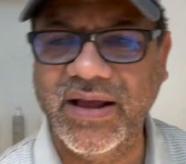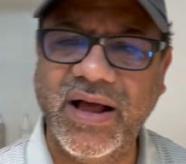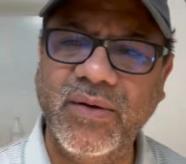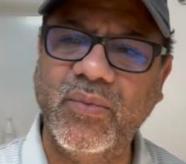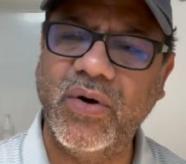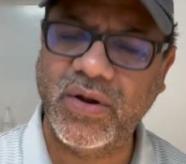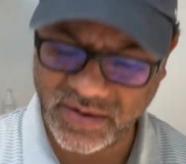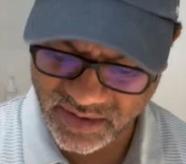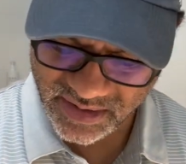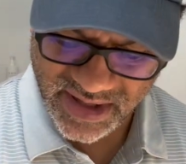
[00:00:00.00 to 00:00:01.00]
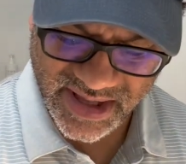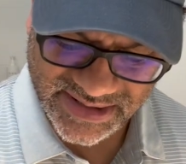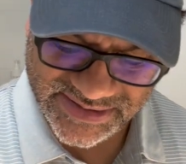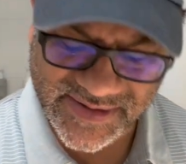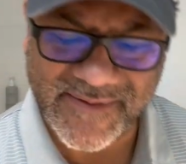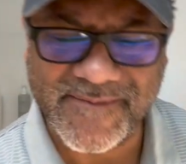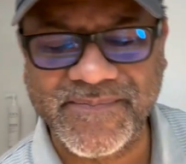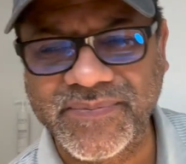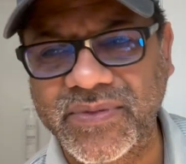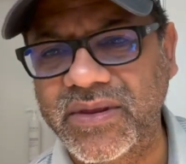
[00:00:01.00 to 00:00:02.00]
Hot water, guys,
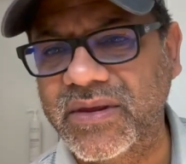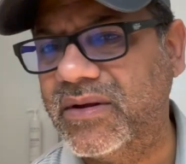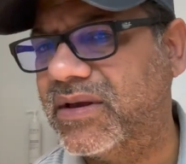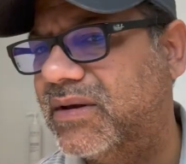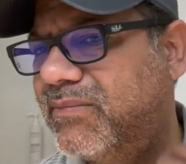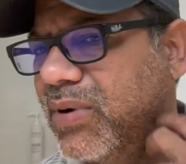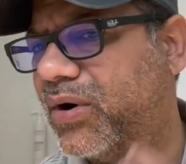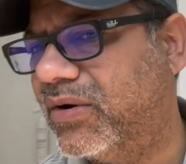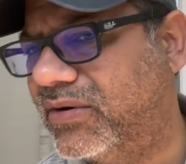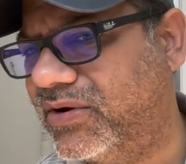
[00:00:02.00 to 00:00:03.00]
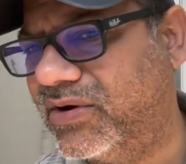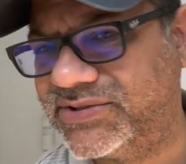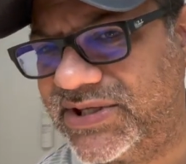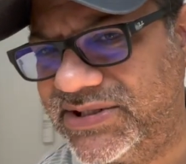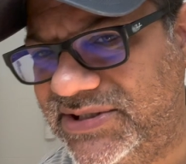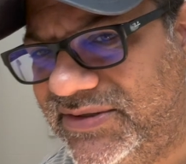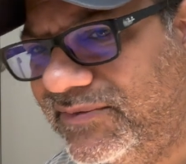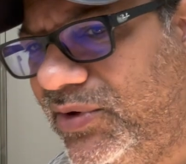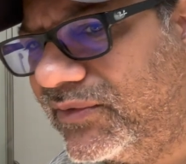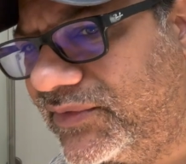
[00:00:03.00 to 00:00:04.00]
can burn your sensitive,
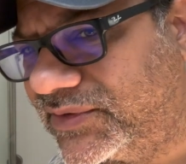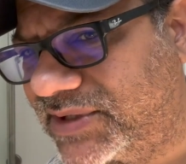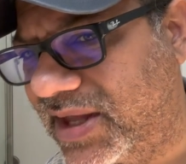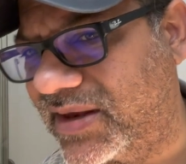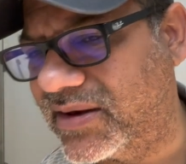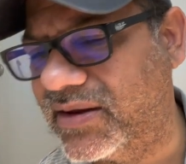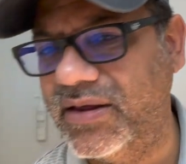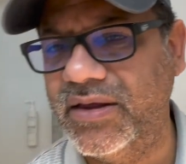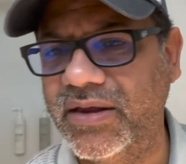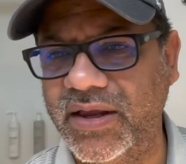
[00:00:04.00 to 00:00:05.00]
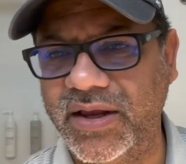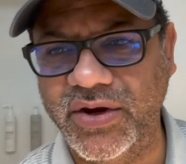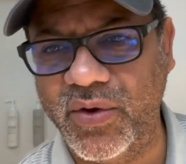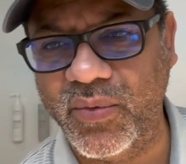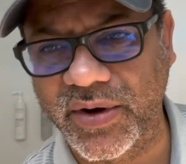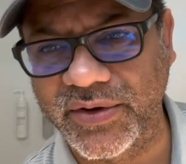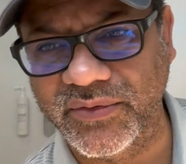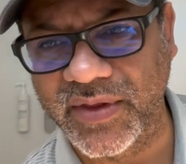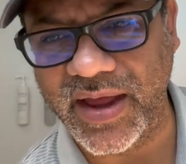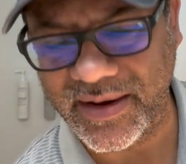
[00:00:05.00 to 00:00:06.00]
beautiful skin, and you don't wanna do
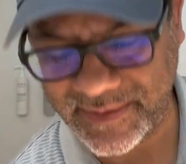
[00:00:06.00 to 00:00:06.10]
that.